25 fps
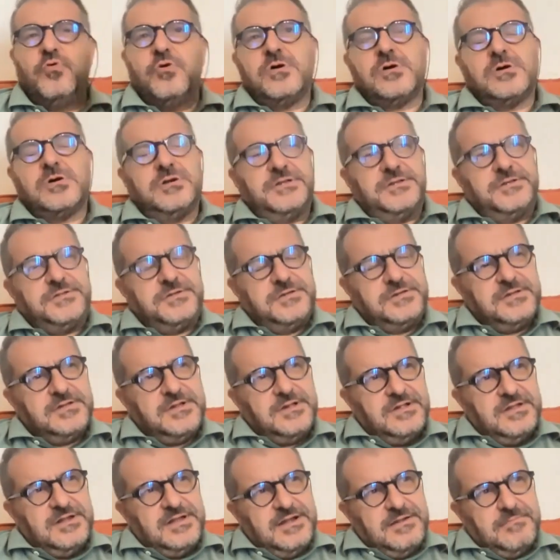worried
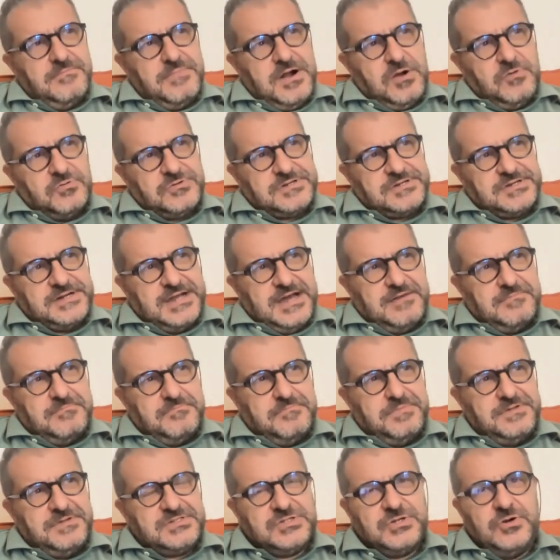about
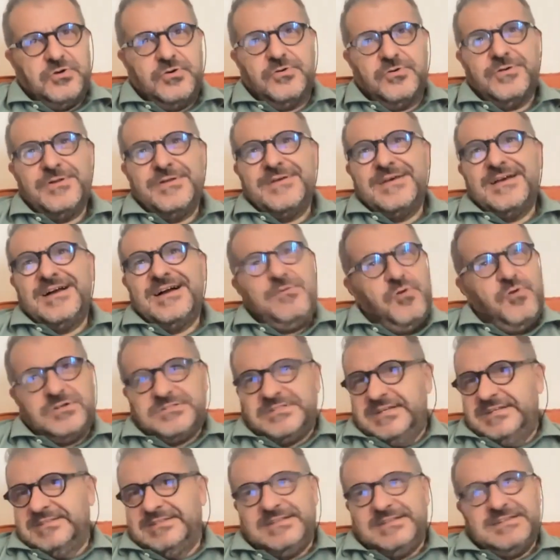Trump. So he
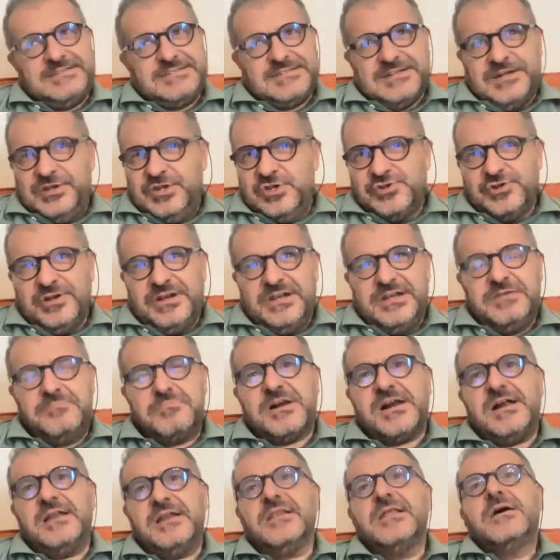was a traditional
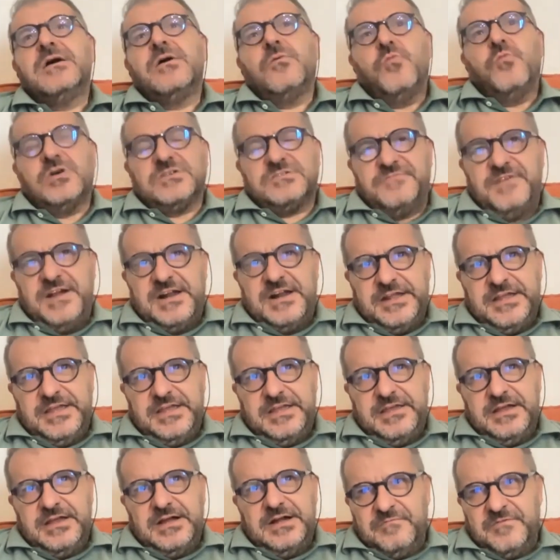liberal, was
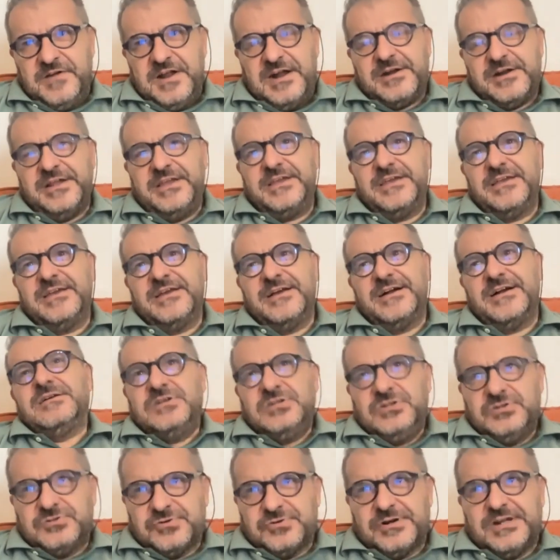very, very
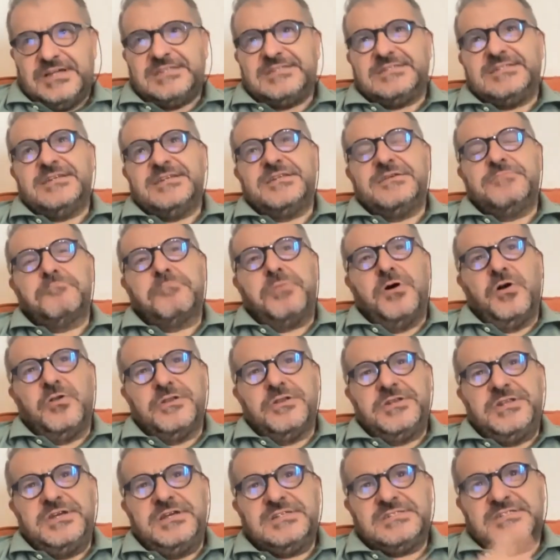interested in
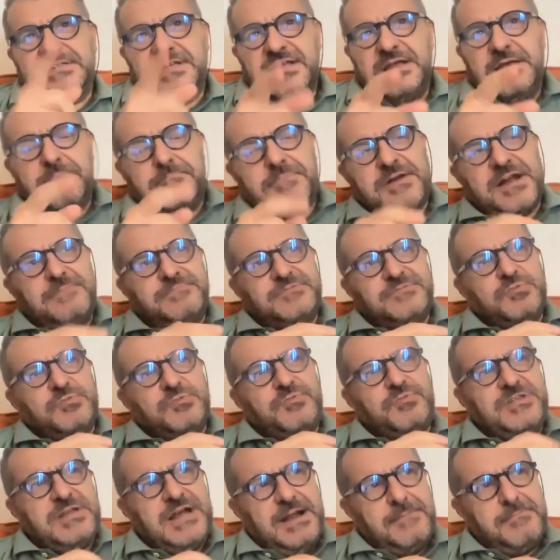politics. Rubbed
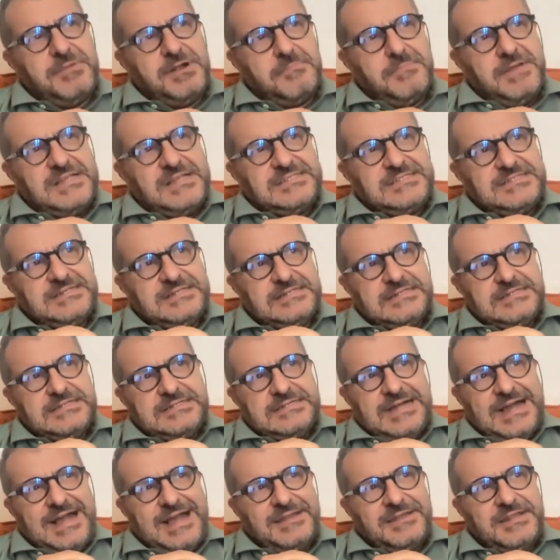with Habermas
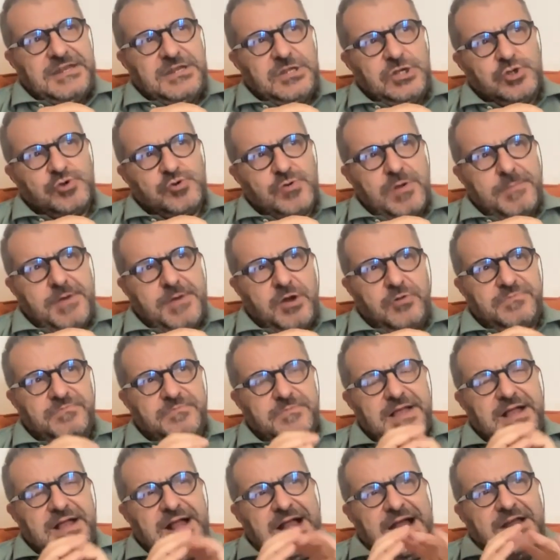had an issue about
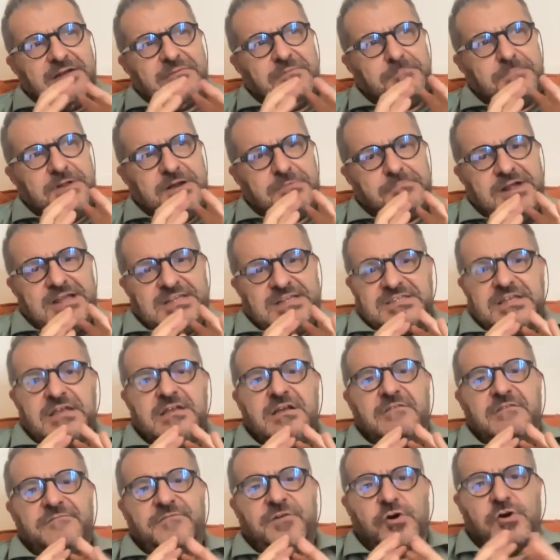Habermas
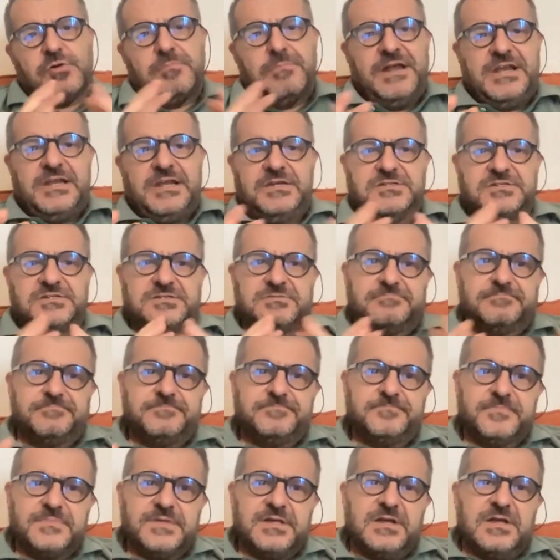
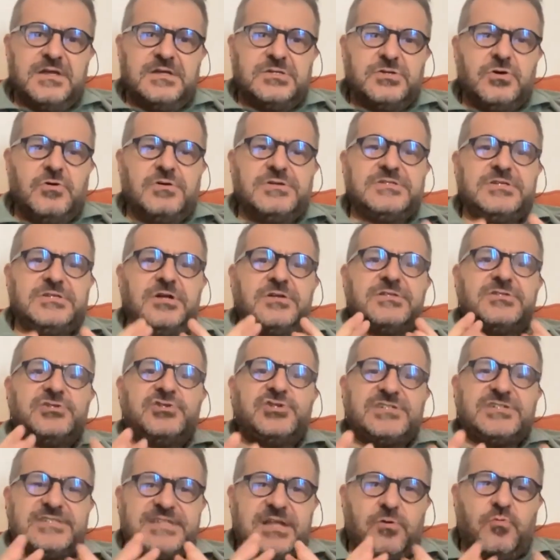formalism. So it's not
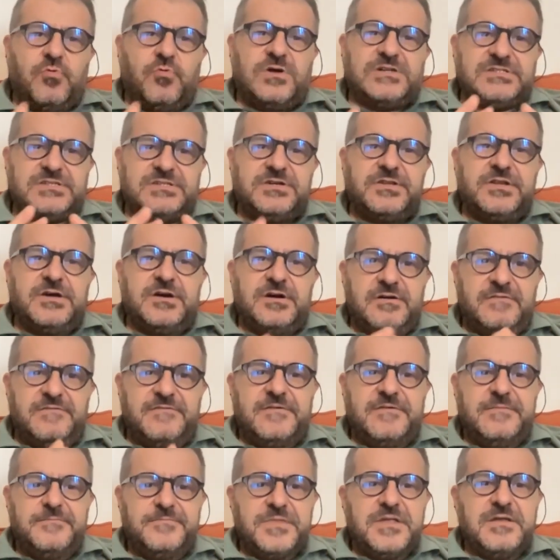just a question
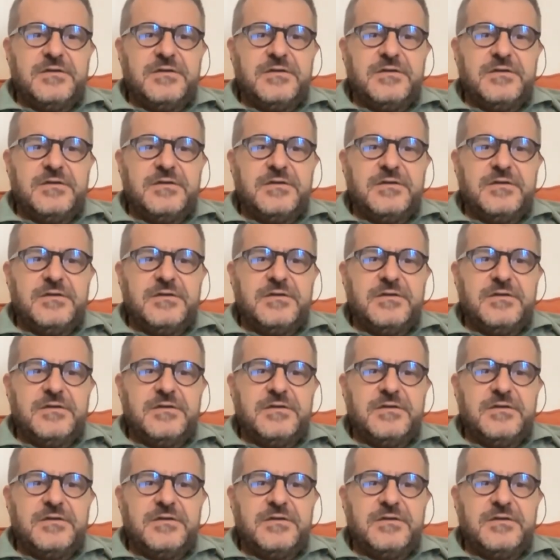of